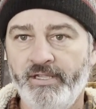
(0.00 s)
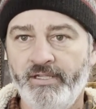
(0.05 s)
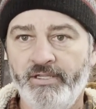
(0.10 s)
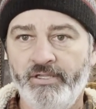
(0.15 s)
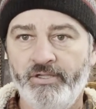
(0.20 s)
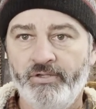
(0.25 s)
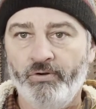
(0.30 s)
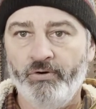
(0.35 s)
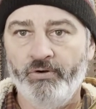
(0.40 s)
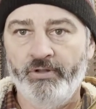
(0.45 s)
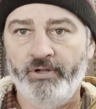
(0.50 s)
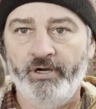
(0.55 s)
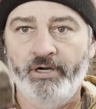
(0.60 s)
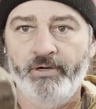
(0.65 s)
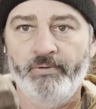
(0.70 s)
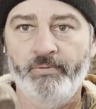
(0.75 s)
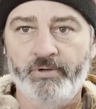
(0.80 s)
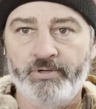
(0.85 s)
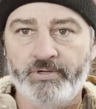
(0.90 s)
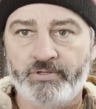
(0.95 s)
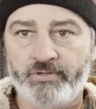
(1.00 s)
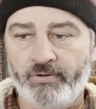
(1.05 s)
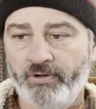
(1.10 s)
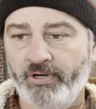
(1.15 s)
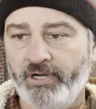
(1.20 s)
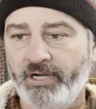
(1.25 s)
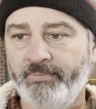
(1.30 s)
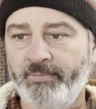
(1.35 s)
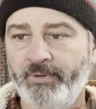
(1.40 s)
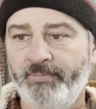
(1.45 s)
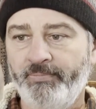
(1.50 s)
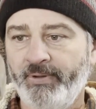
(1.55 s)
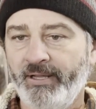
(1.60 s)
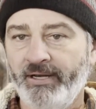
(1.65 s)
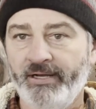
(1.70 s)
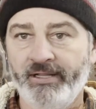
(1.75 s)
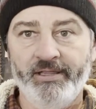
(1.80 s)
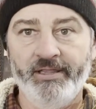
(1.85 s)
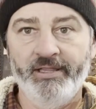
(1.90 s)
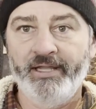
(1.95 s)
You go to the hardware store, you can be
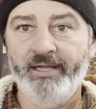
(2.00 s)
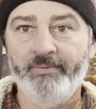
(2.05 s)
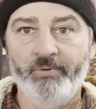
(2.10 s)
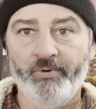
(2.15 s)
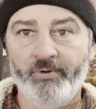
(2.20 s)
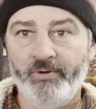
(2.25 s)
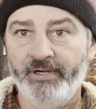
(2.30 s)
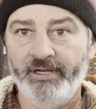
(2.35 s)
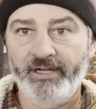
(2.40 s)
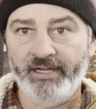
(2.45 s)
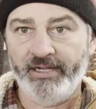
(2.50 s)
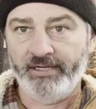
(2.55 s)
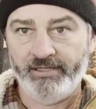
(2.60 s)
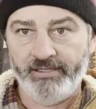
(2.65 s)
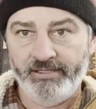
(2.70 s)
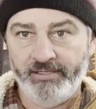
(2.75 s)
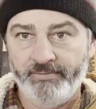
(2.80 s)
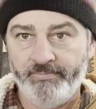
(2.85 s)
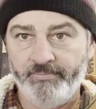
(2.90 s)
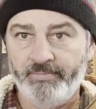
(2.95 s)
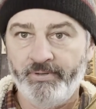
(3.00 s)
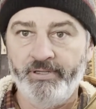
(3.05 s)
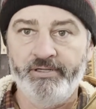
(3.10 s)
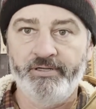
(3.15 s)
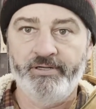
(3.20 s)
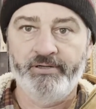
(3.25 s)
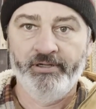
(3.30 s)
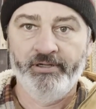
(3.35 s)
paying a lot more than that. Probably,